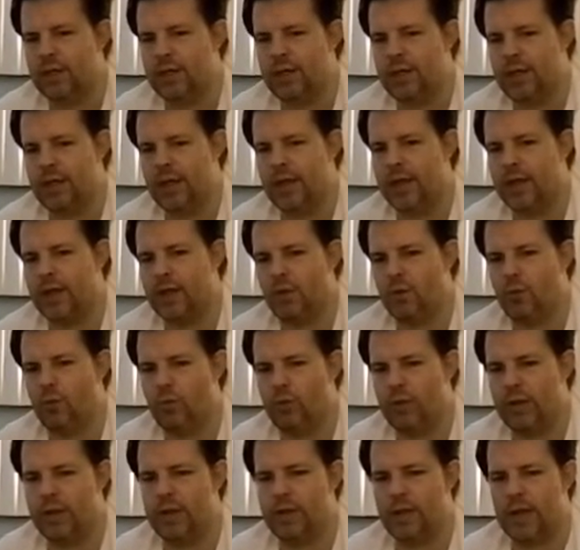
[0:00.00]

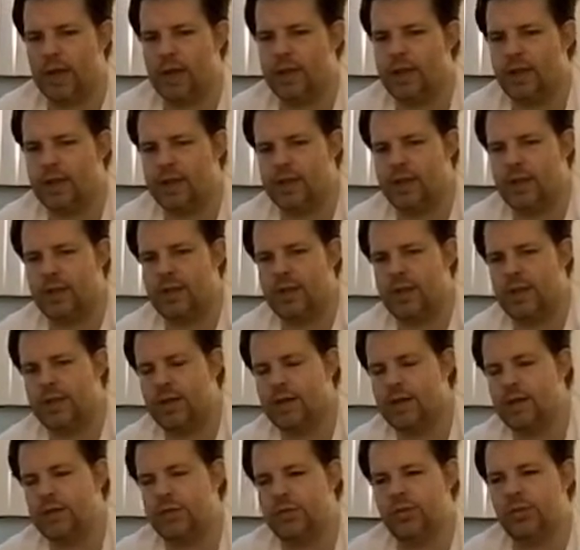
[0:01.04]

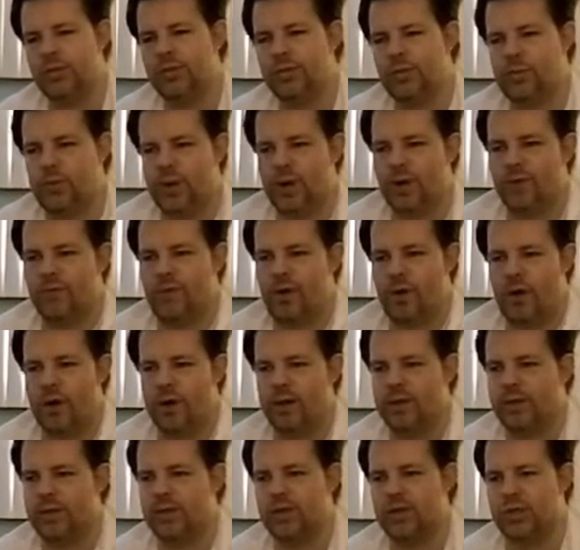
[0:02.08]
can choose whatever
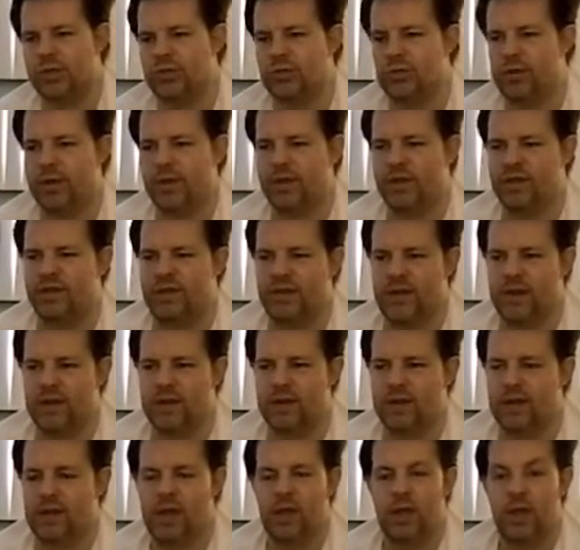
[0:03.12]
card to destroy on the field.